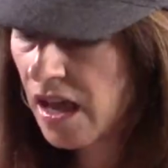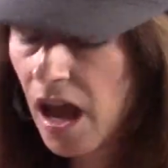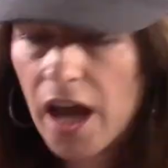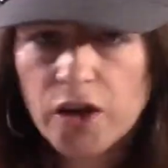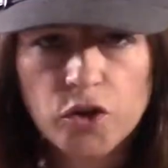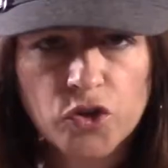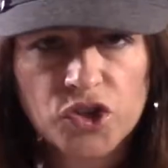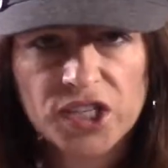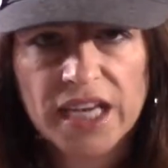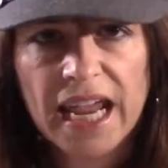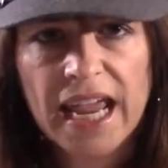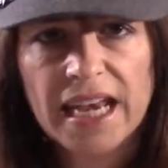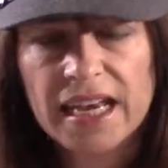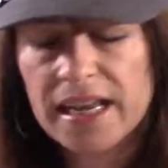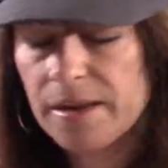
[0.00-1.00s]

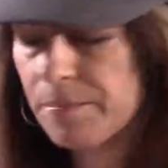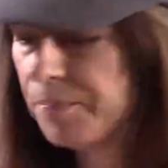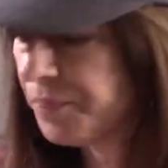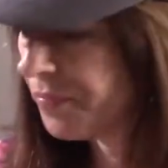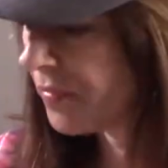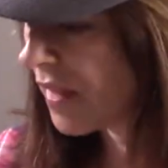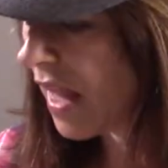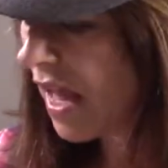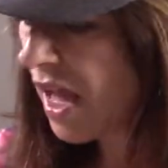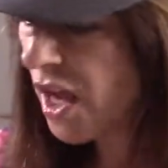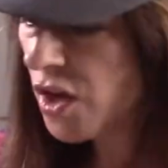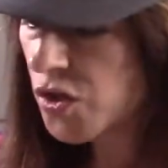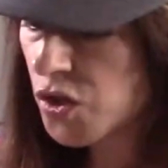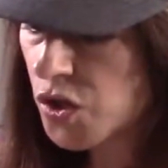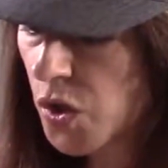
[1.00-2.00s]
understanding.
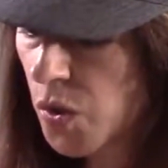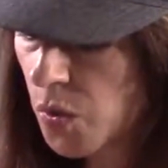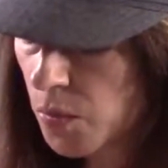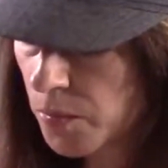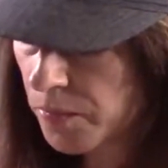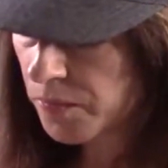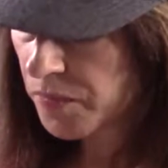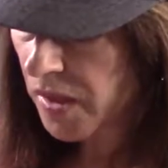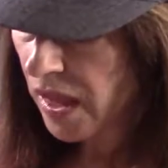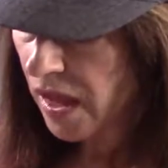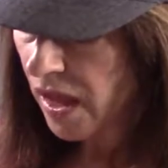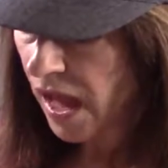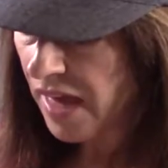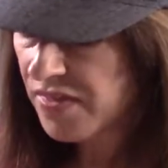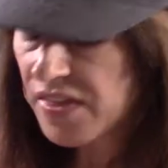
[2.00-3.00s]
So
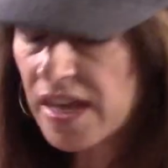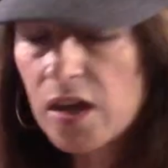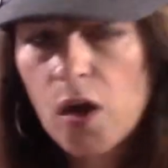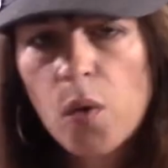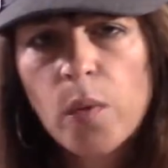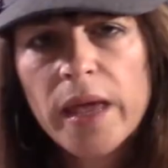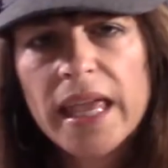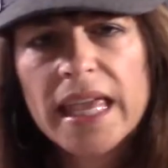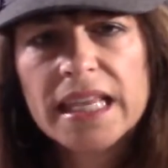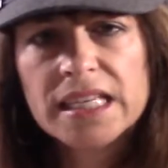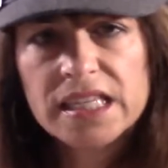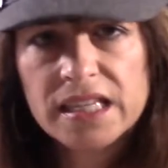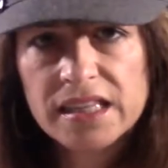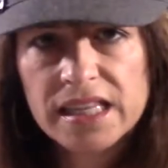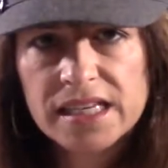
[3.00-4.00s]
I think going
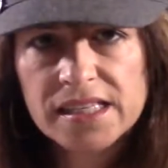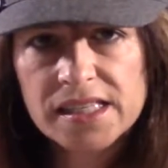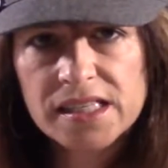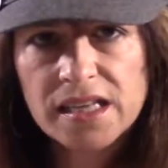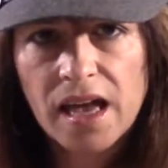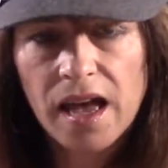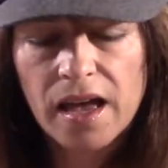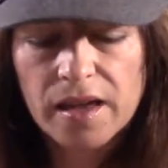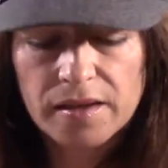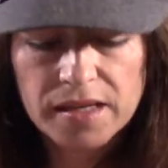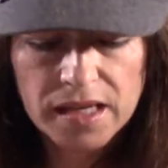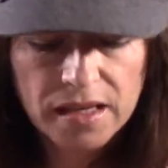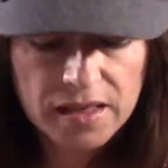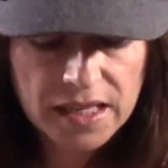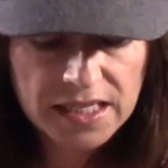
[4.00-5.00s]
into this
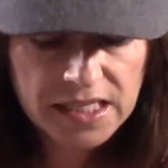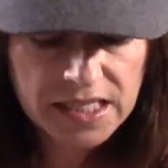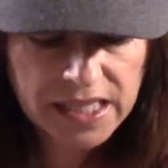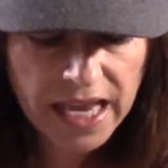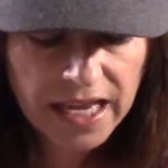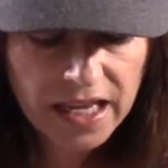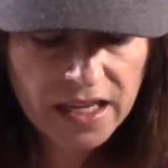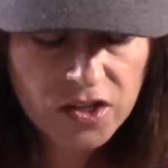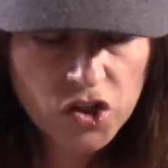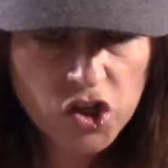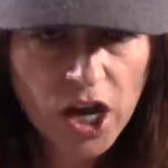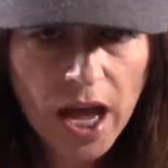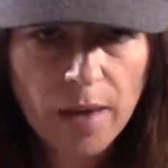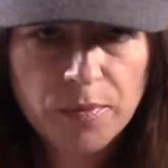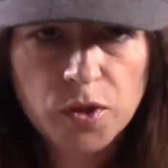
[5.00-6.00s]
second
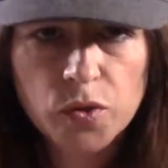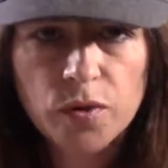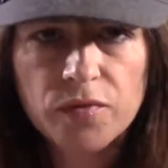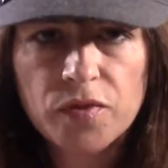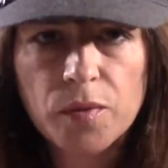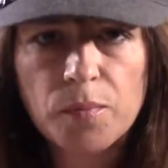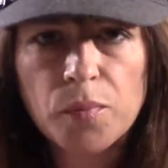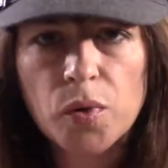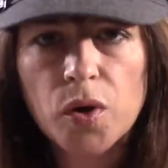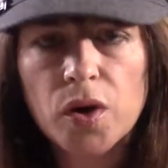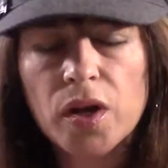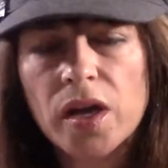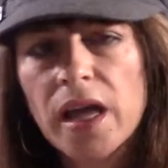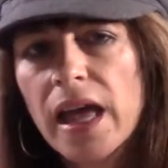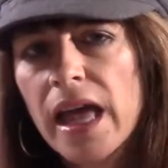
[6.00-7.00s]
chapter of the book,